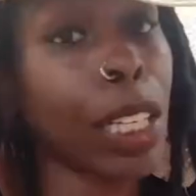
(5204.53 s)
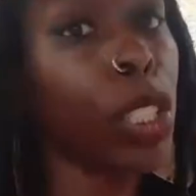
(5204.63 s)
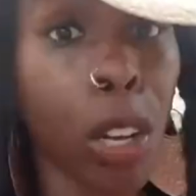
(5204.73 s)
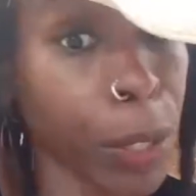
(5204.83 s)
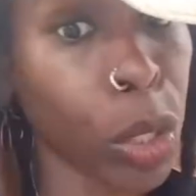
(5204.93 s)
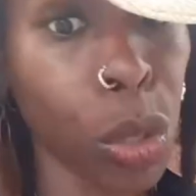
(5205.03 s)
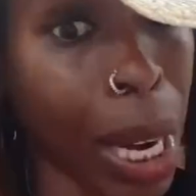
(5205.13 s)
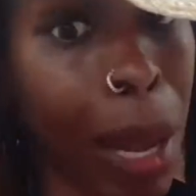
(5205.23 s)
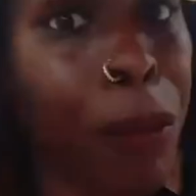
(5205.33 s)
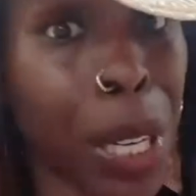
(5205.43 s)
know if the dude
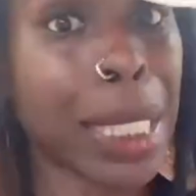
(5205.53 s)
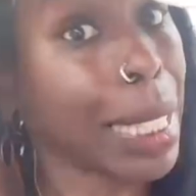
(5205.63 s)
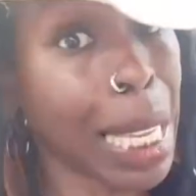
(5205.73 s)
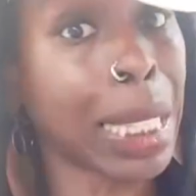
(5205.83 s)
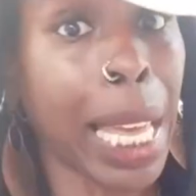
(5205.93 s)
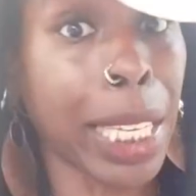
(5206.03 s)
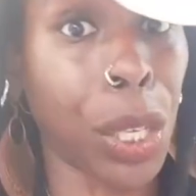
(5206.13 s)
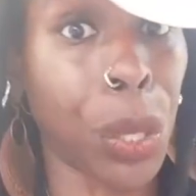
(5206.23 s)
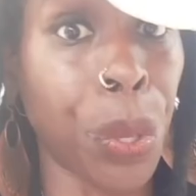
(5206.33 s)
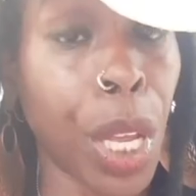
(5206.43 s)
I'm fucking think like
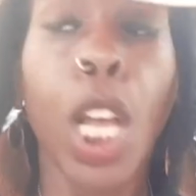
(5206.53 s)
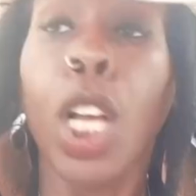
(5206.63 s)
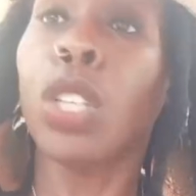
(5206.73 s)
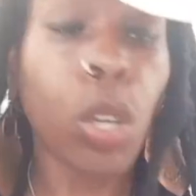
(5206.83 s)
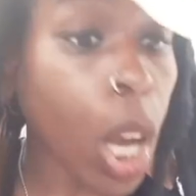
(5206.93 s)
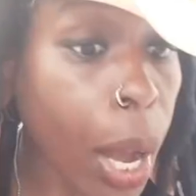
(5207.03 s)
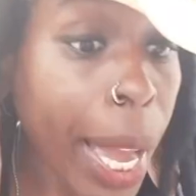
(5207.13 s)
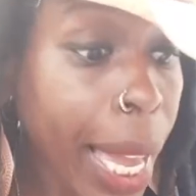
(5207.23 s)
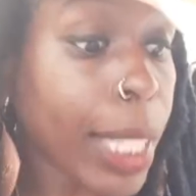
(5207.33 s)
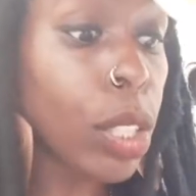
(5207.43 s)
you. So go
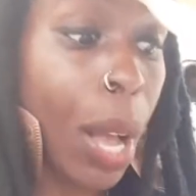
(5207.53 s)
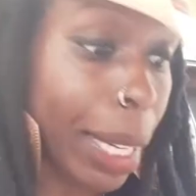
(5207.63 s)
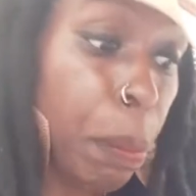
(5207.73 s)
ahead so I can